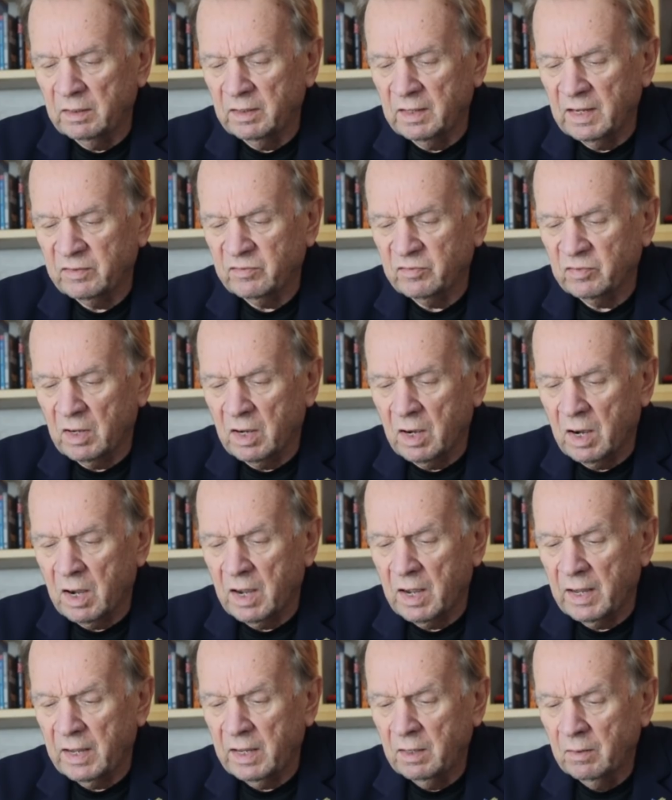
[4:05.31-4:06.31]
and that's
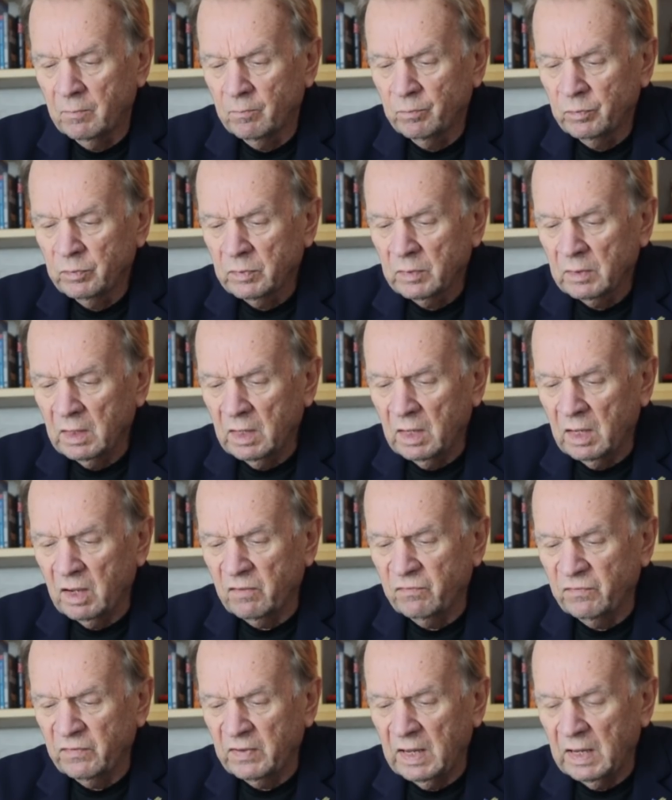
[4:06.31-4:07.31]
I
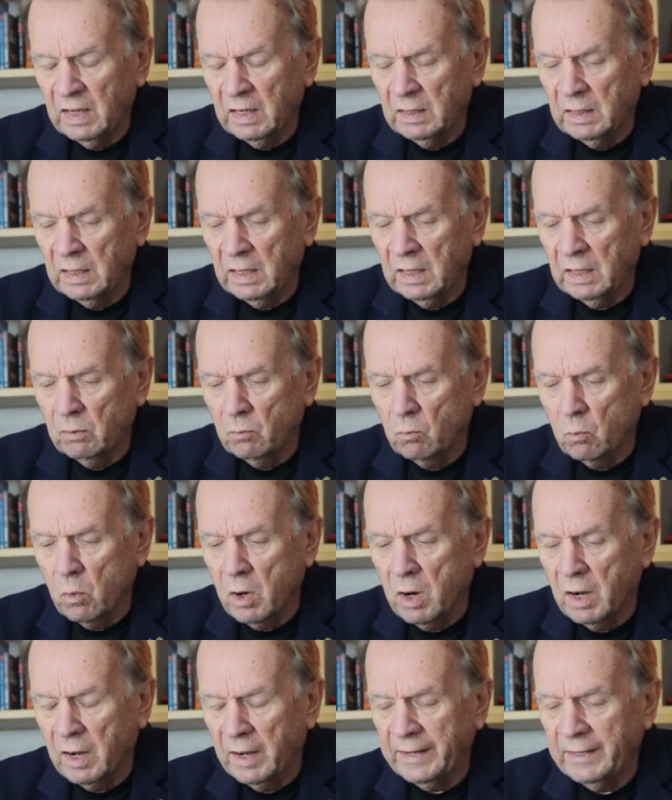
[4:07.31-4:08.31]
F N N
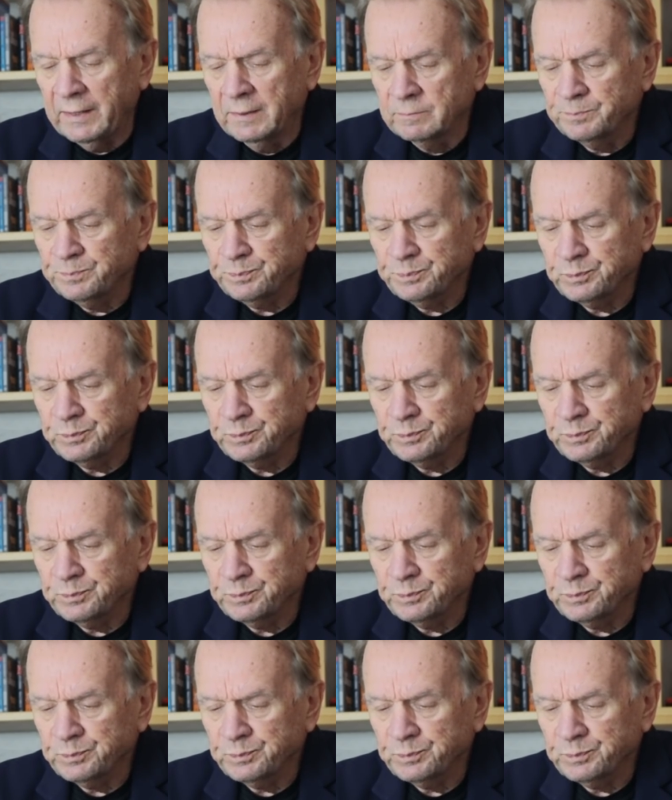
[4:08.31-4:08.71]
Y